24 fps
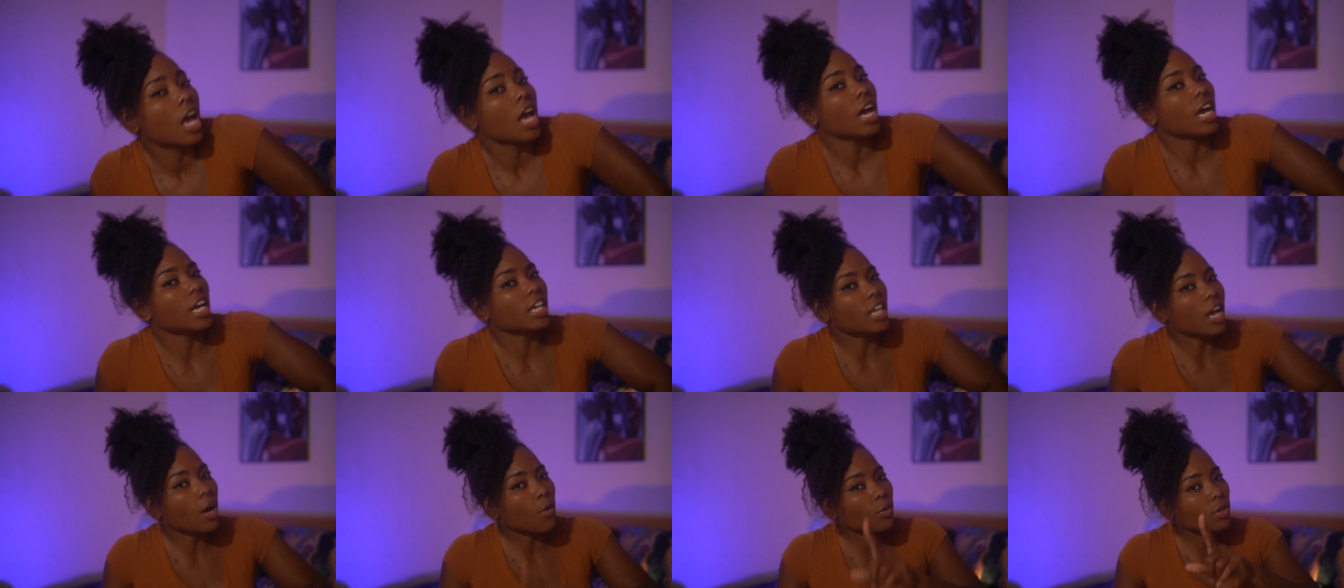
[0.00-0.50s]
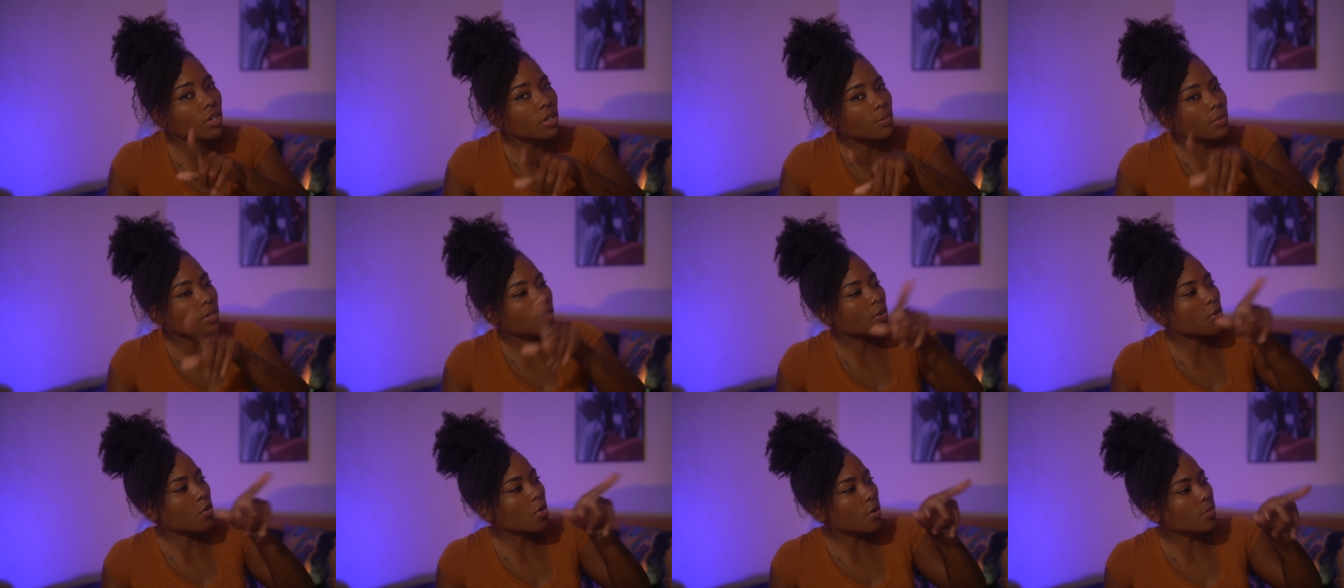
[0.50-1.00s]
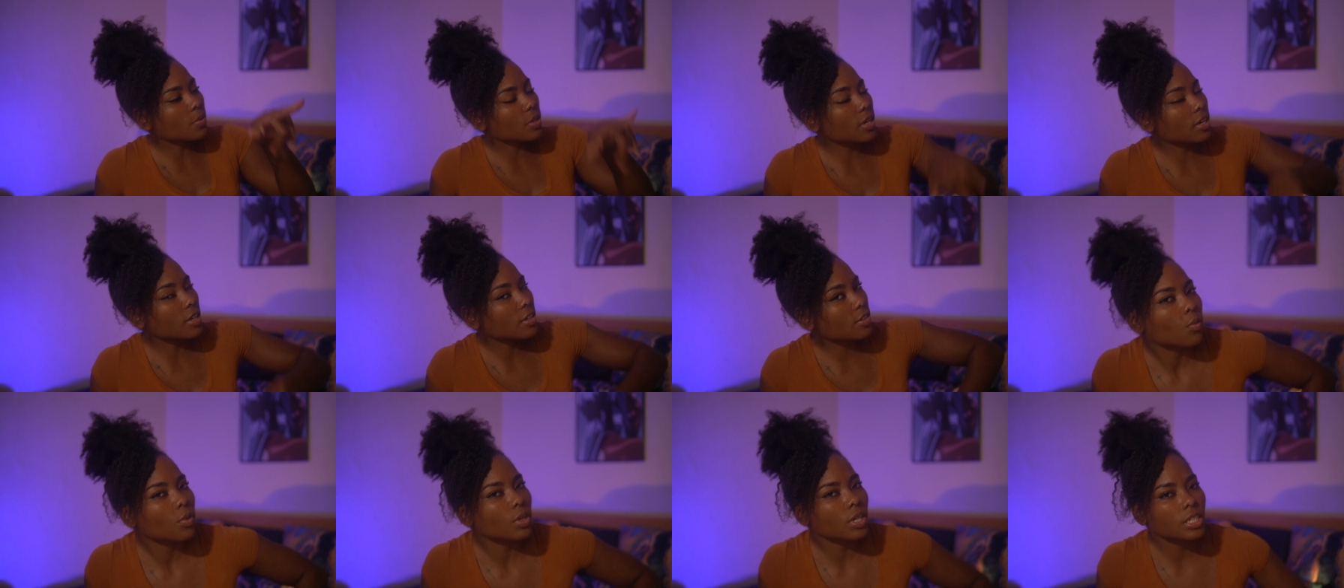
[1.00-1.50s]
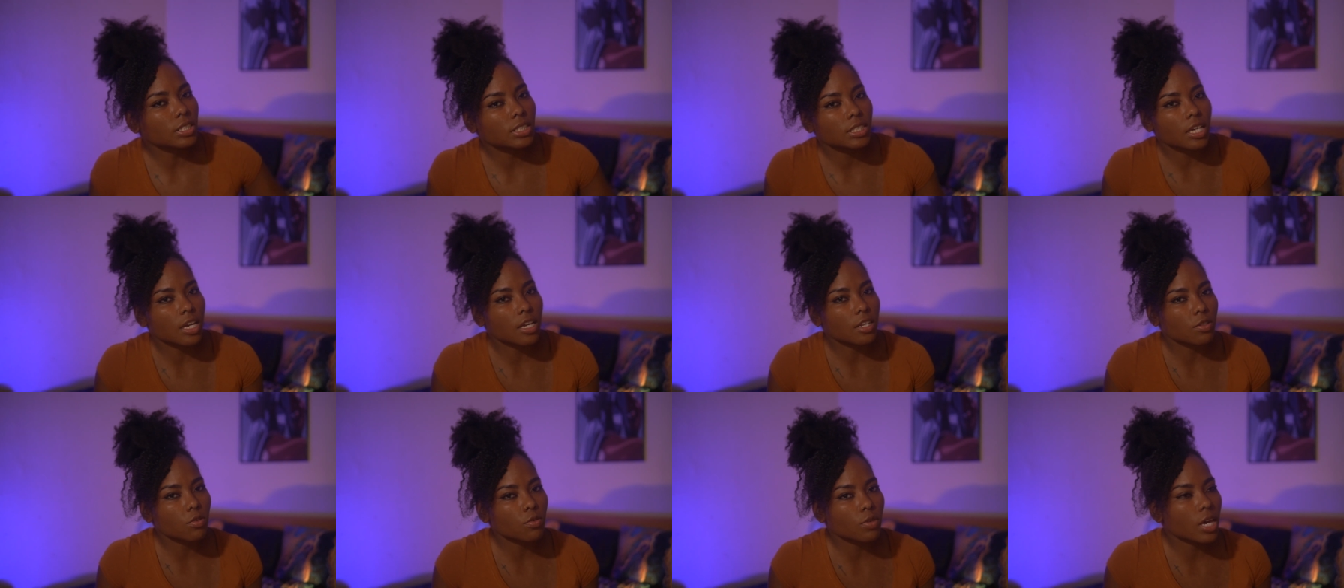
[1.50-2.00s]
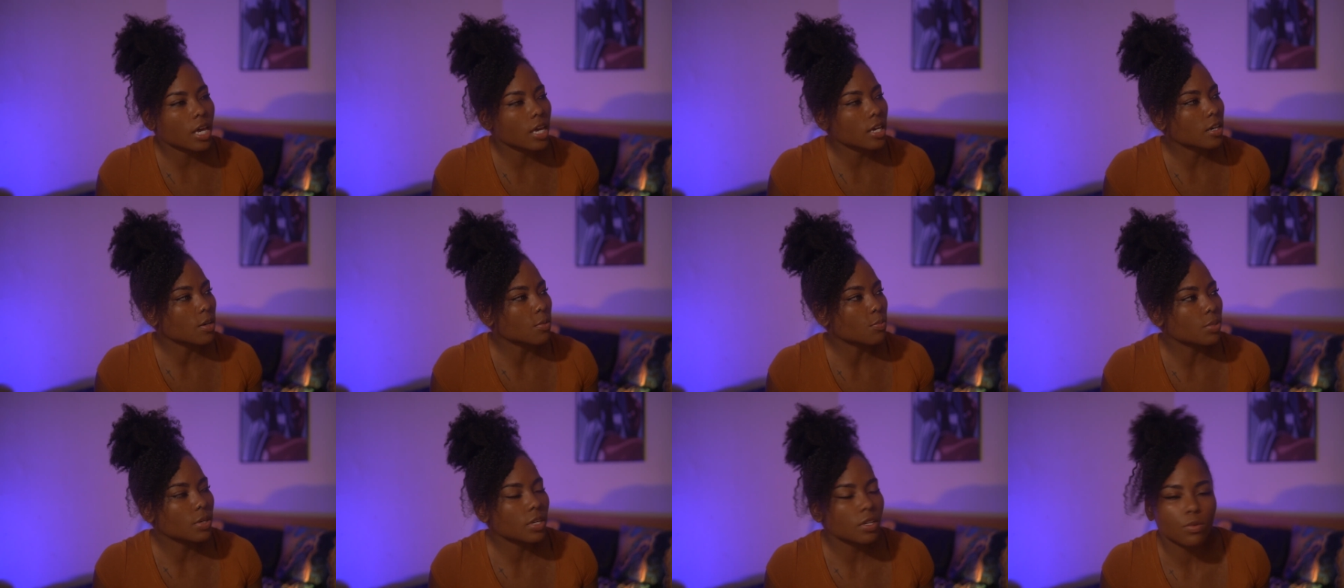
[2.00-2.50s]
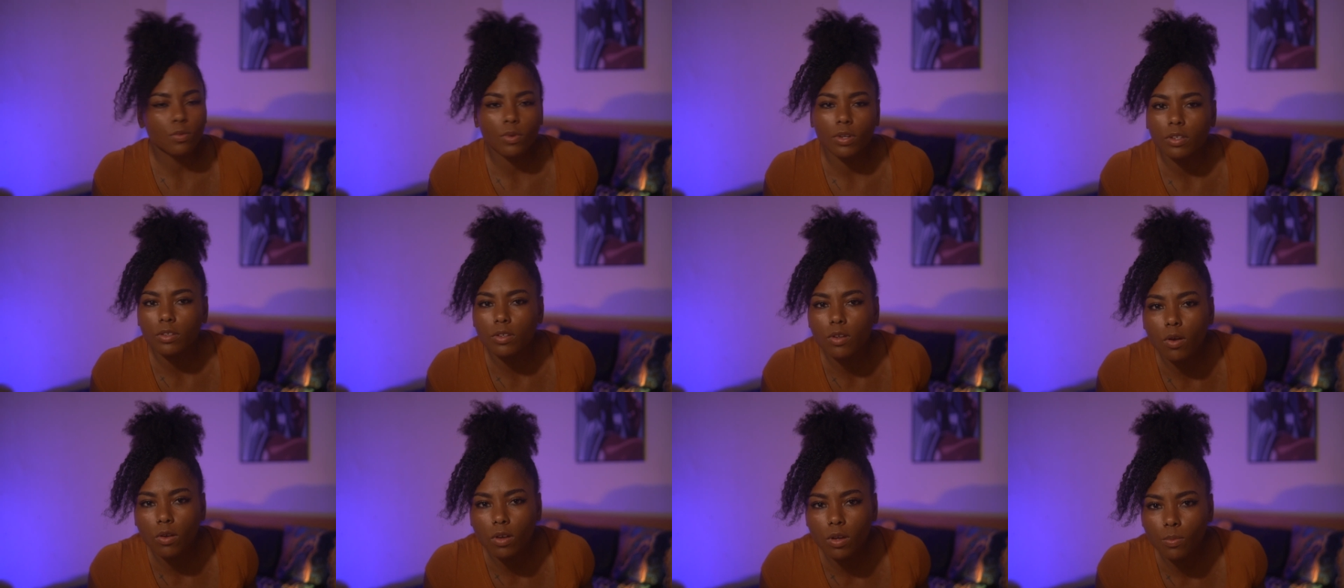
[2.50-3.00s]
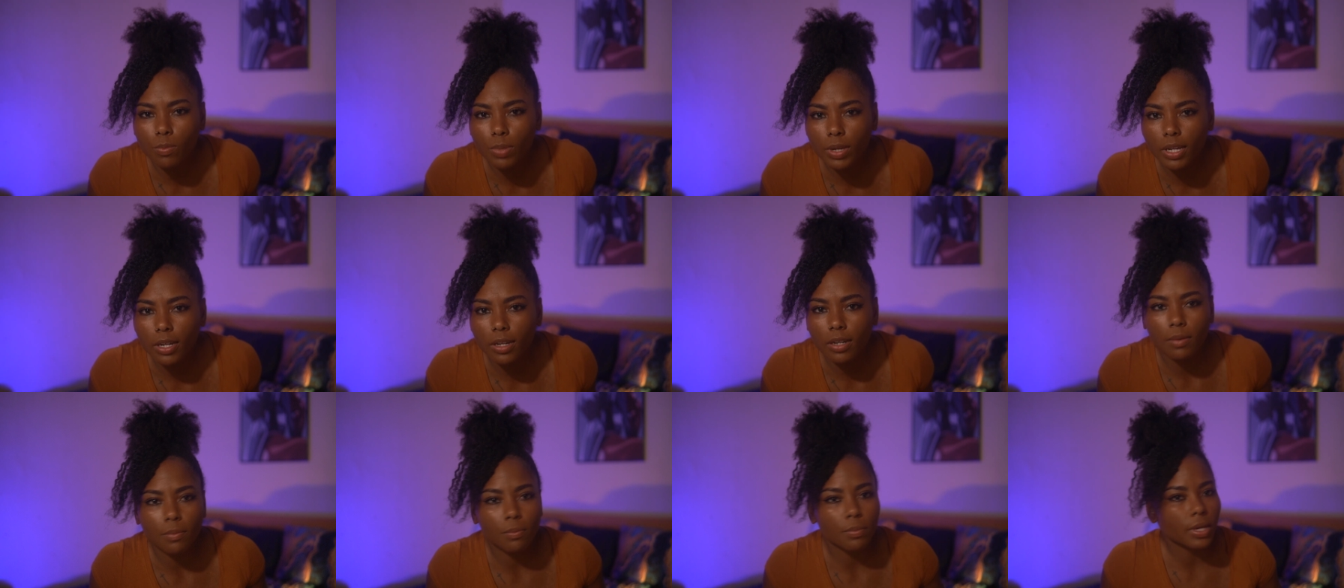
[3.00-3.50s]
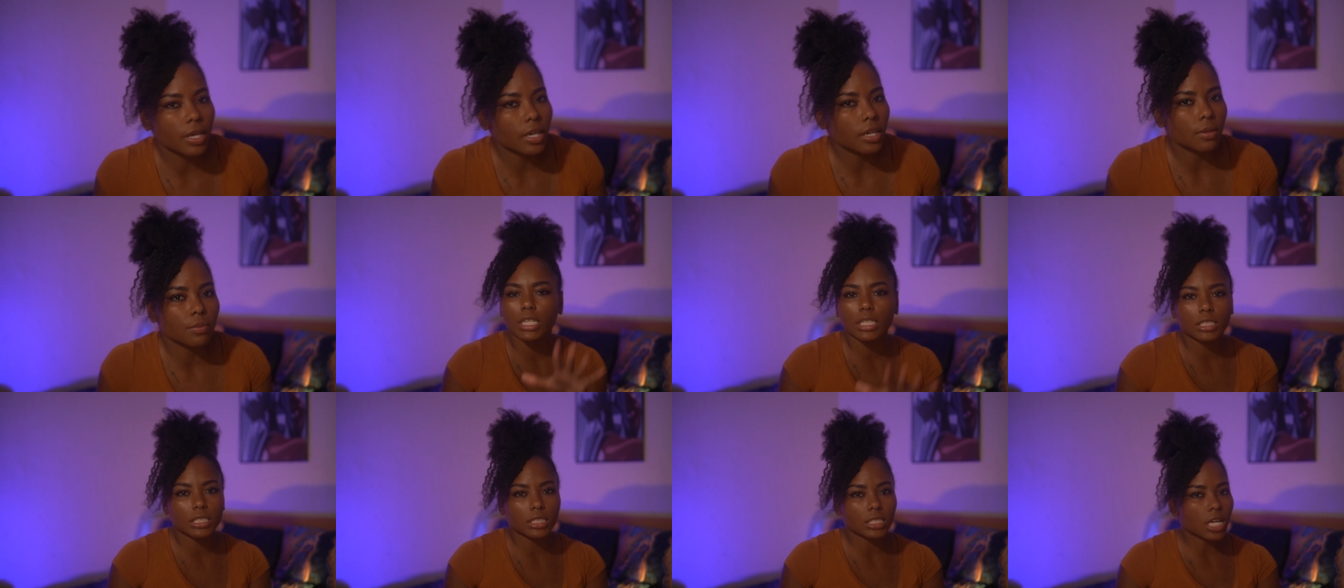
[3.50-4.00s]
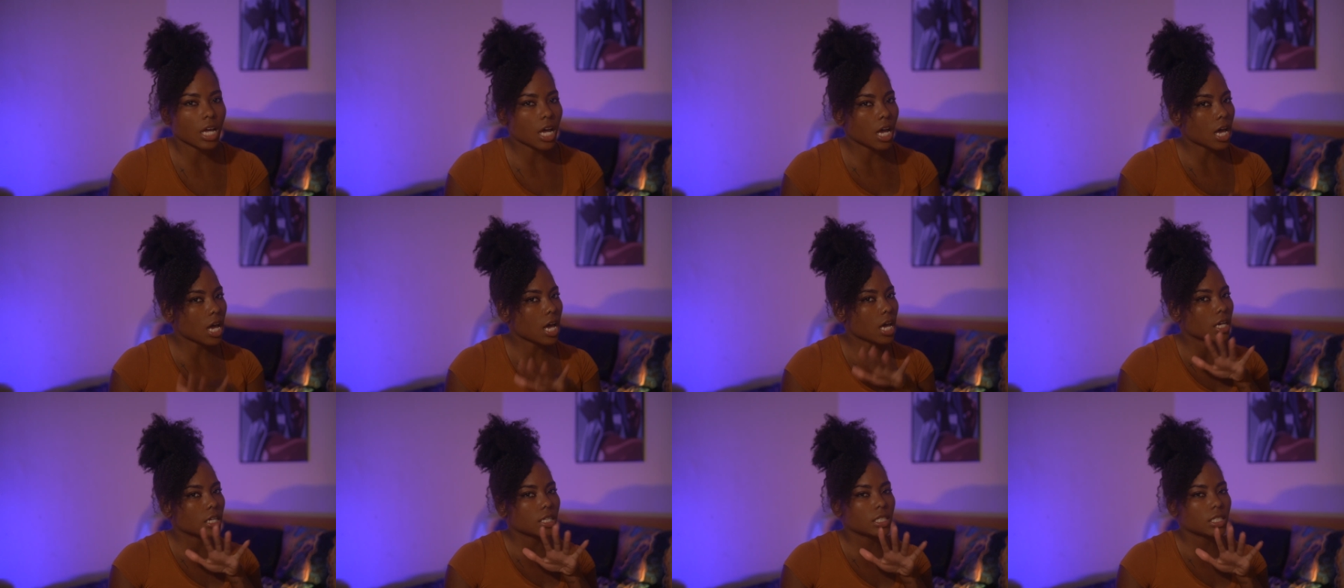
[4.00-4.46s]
And y'all wanted me to go up there and what they said, you can't compete where you don't compare, babe. It's not